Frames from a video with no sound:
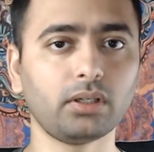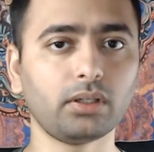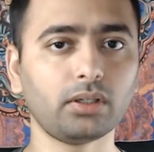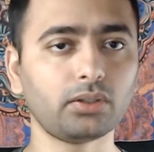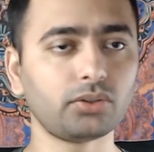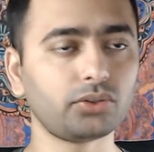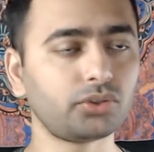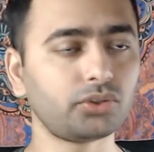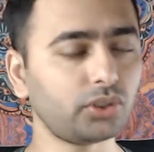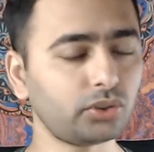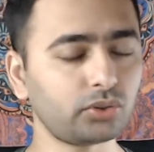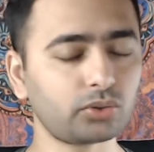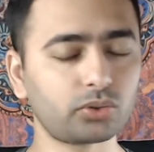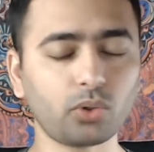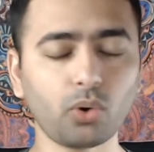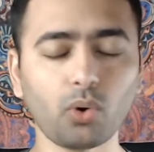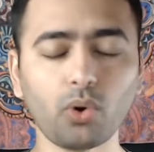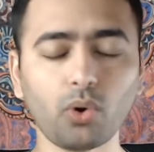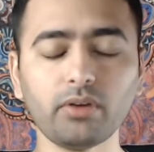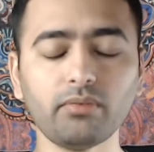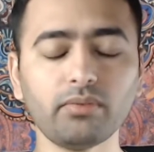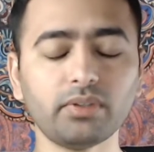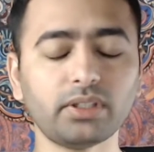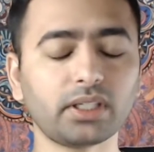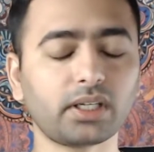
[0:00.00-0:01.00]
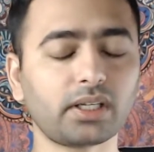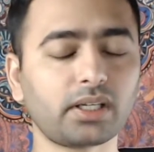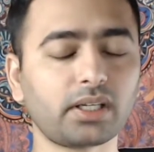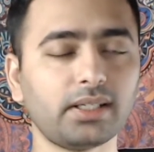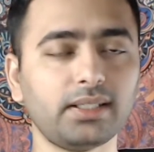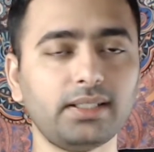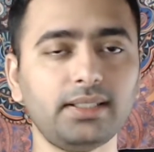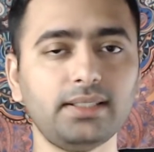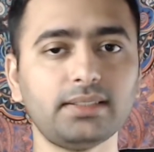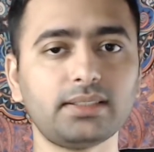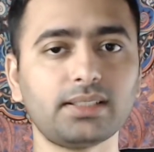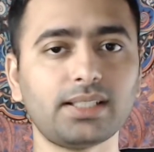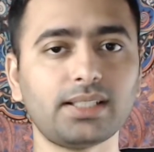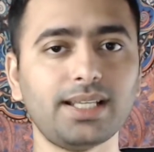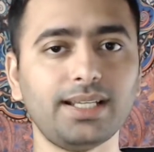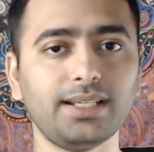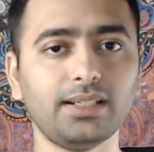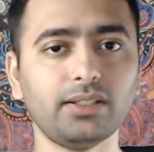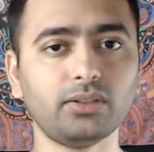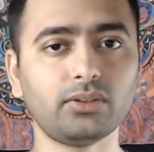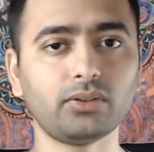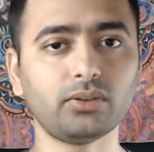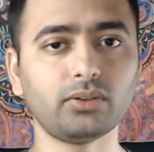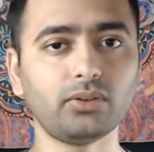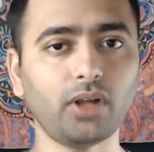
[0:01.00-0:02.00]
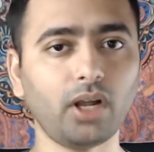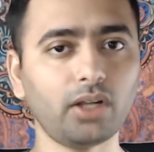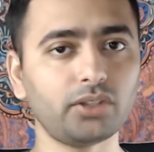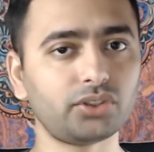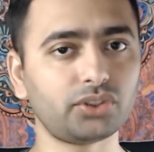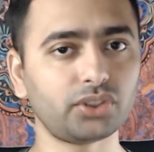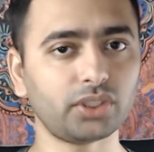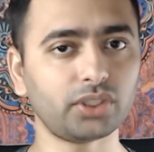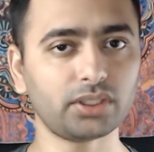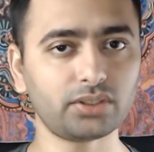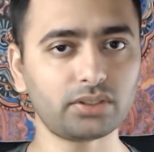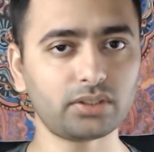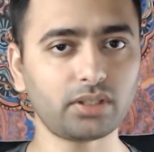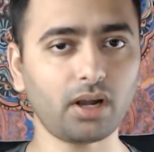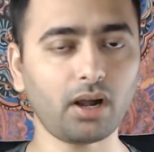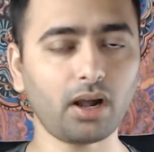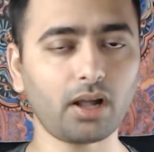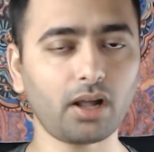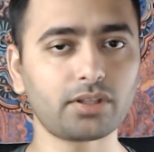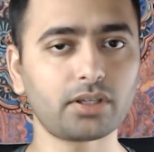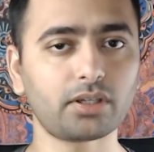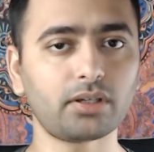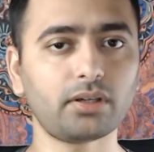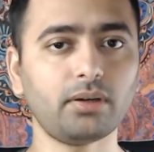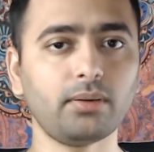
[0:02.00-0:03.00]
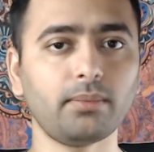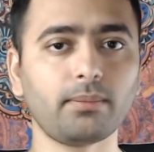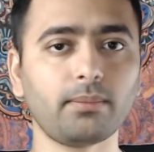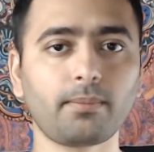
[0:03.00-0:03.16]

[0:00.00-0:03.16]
just go in with a clean slate. Do not judge the author.